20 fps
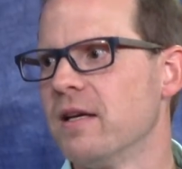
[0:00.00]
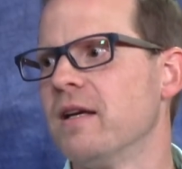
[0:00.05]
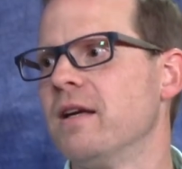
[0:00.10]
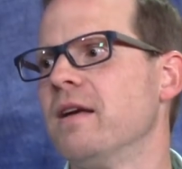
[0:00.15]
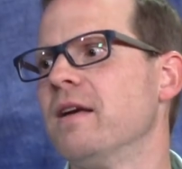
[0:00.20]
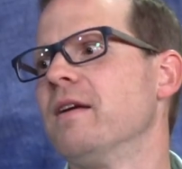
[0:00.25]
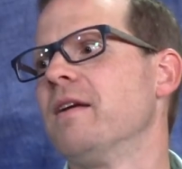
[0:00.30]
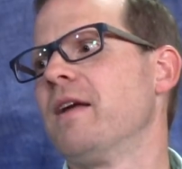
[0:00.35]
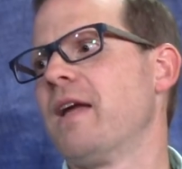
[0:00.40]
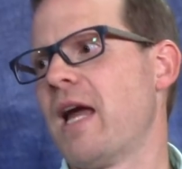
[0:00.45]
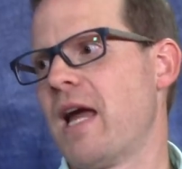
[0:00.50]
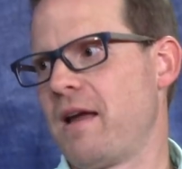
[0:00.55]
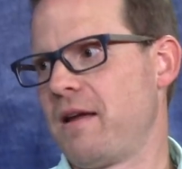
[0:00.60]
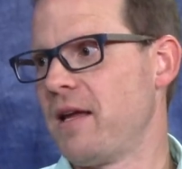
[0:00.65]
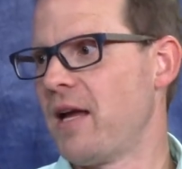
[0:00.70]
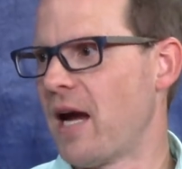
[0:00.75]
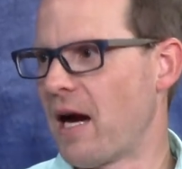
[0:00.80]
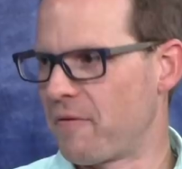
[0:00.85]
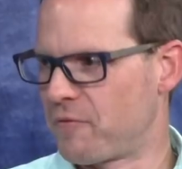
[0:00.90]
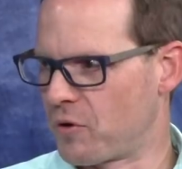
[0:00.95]
After all we...
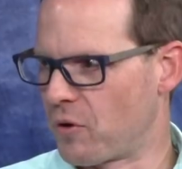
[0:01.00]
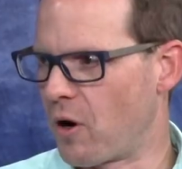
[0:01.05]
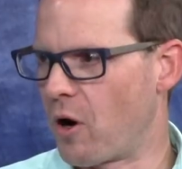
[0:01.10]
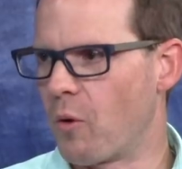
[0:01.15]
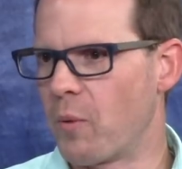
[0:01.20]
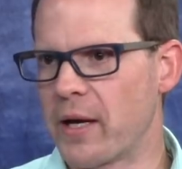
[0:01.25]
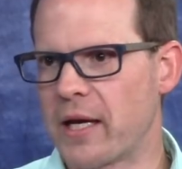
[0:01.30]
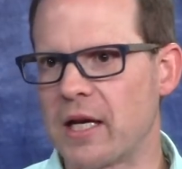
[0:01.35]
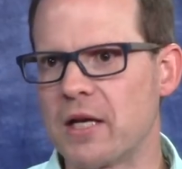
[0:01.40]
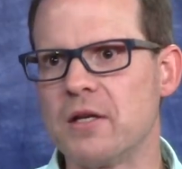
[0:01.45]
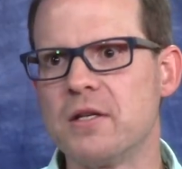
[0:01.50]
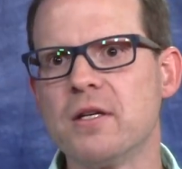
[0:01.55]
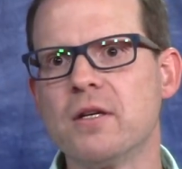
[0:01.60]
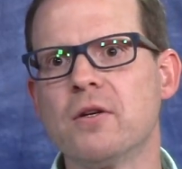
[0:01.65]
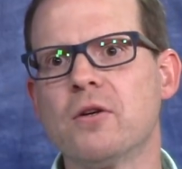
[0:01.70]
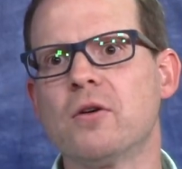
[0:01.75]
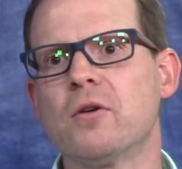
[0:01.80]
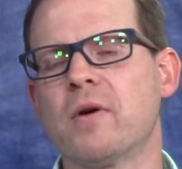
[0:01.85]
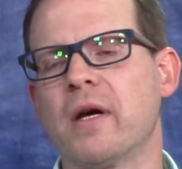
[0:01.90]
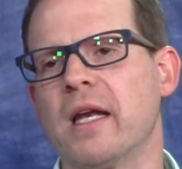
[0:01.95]
Yeah, after all we can
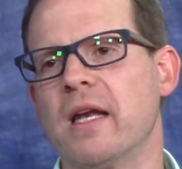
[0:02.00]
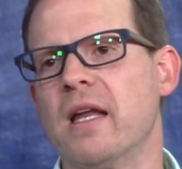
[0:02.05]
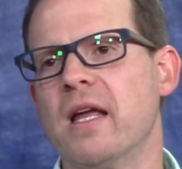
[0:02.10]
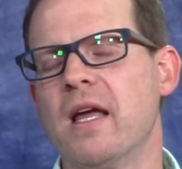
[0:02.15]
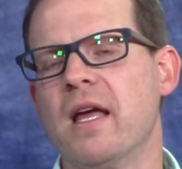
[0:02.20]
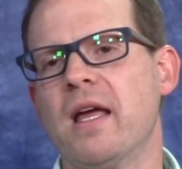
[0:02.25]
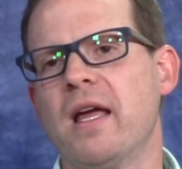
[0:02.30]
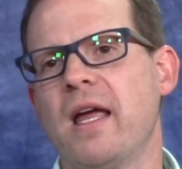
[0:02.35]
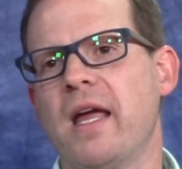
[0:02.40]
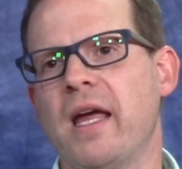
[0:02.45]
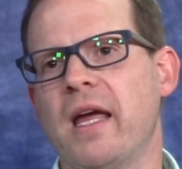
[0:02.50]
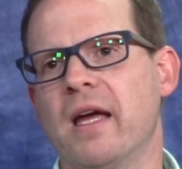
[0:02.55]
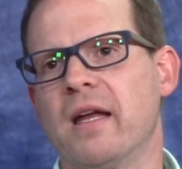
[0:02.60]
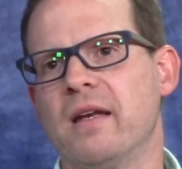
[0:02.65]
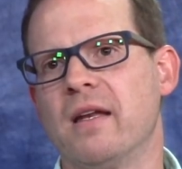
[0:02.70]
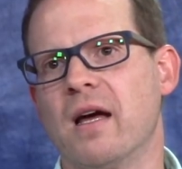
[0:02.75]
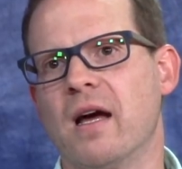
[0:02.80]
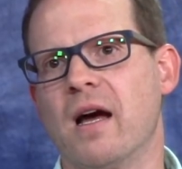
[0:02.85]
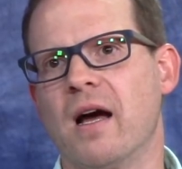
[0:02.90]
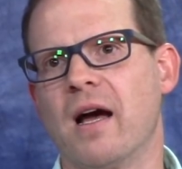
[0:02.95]
do. And,
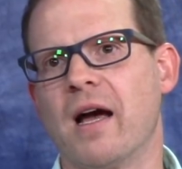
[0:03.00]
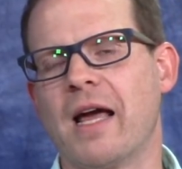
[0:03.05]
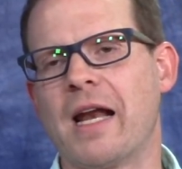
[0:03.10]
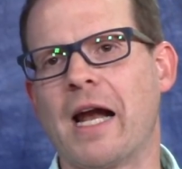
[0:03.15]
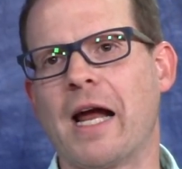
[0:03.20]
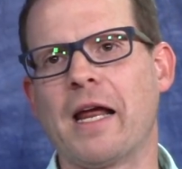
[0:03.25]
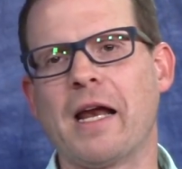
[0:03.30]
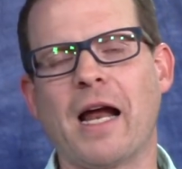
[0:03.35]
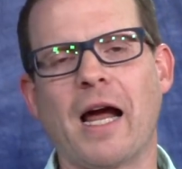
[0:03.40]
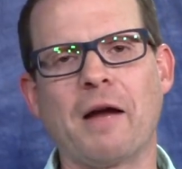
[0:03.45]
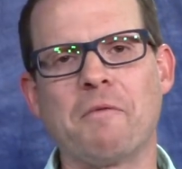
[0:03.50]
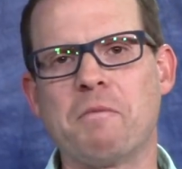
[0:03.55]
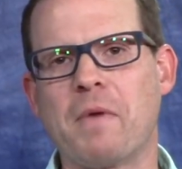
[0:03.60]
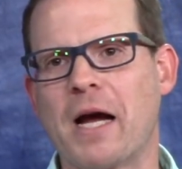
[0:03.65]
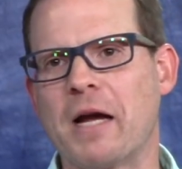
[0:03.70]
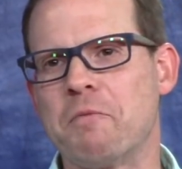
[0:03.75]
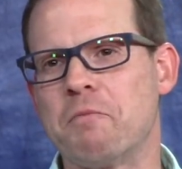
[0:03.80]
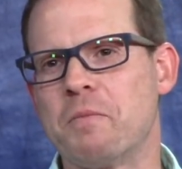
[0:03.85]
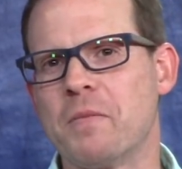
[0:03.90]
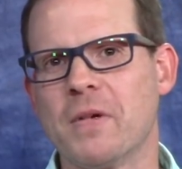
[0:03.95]
and, uh, and I, I,
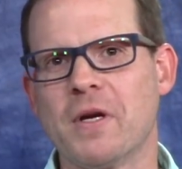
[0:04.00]
I,